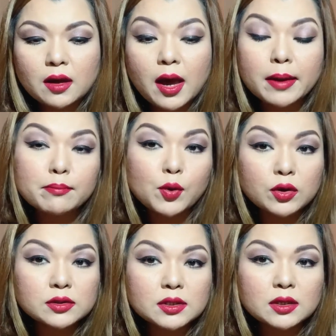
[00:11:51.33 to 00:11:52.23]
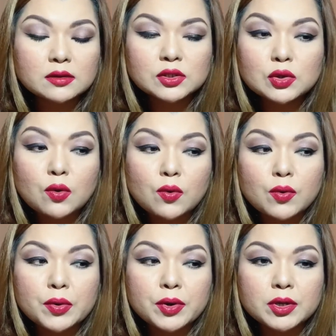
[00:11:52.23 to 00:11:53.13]
unboxing
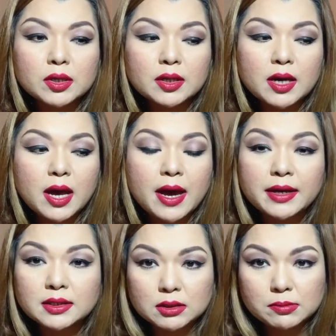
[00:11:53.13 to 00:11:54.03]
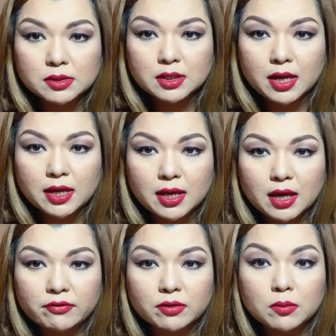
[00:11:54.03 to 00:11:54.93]
scored items that I
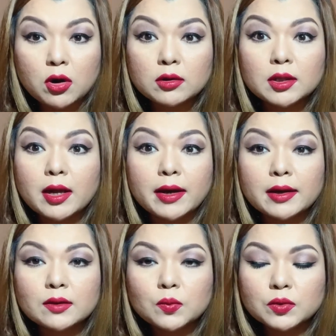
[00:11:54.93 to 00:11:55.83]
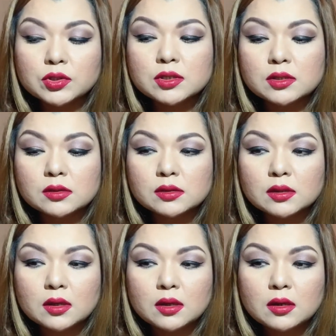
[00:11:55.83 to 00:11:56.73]
get from online, which is
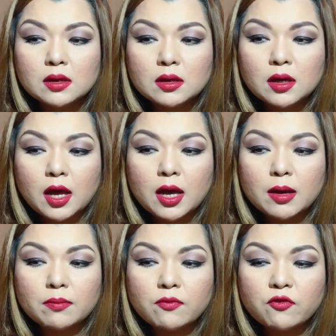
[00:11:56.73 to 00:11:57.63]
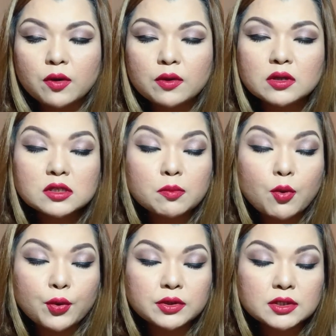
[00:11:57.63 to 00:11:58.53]
very
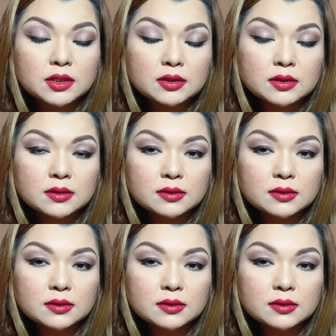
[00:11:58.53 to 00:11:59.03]
disappointed.